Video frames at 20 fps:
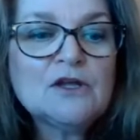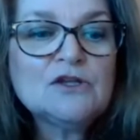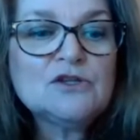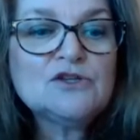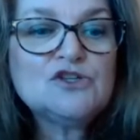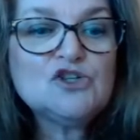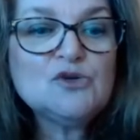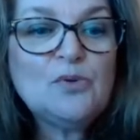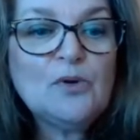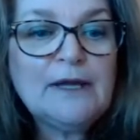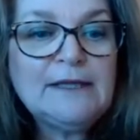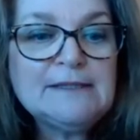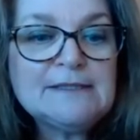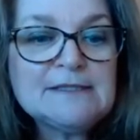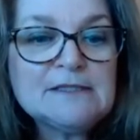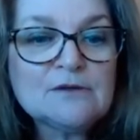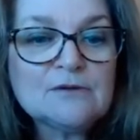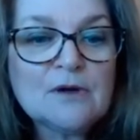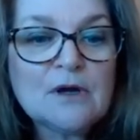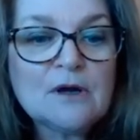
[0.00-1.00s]

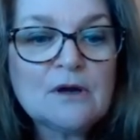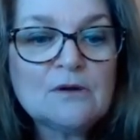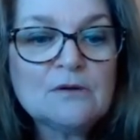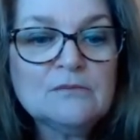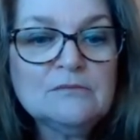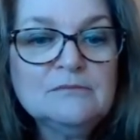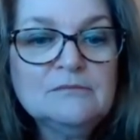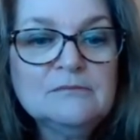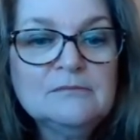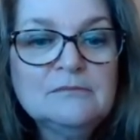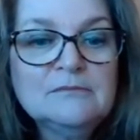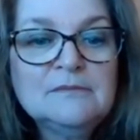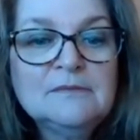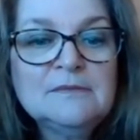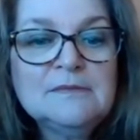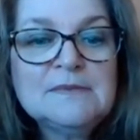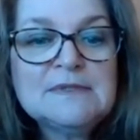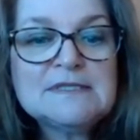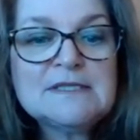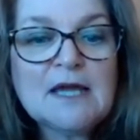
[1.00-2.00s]
2.0
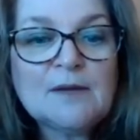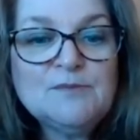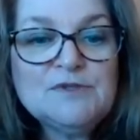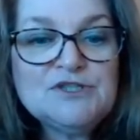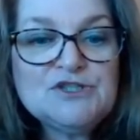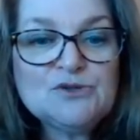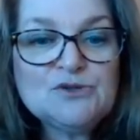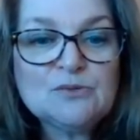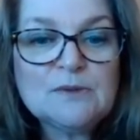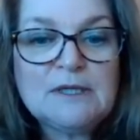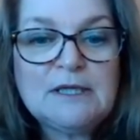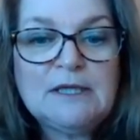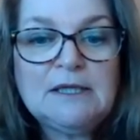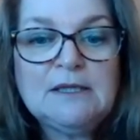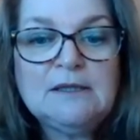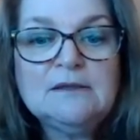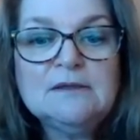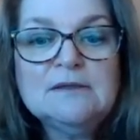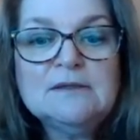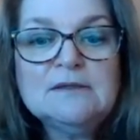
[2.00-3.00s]
times 3